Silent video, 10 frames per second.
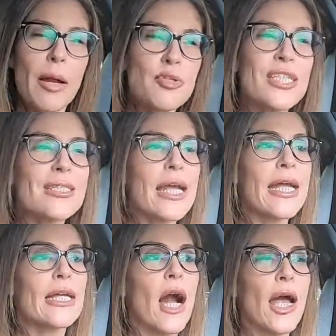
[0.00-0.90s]
I'm just
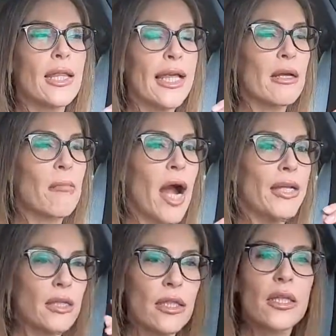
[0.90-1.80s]
saying I like
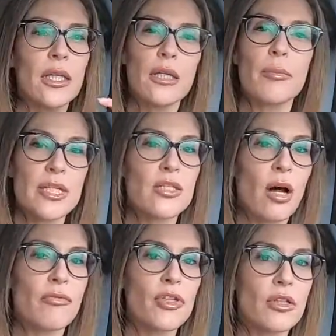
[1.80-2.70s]
mine a little bit
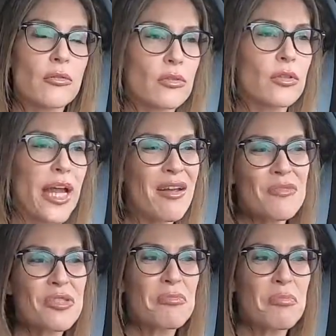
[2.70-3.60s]
softer. Okay, I'm
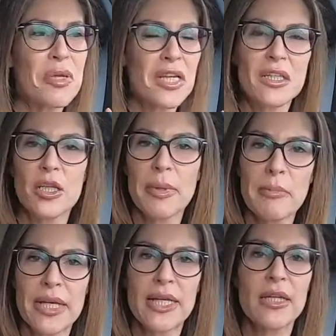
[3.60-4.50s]
just being a little
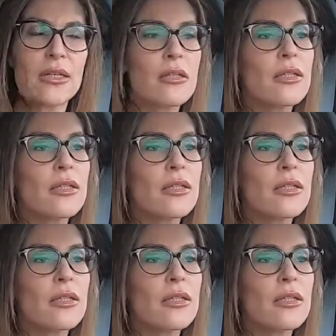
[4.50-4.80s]
bit picky.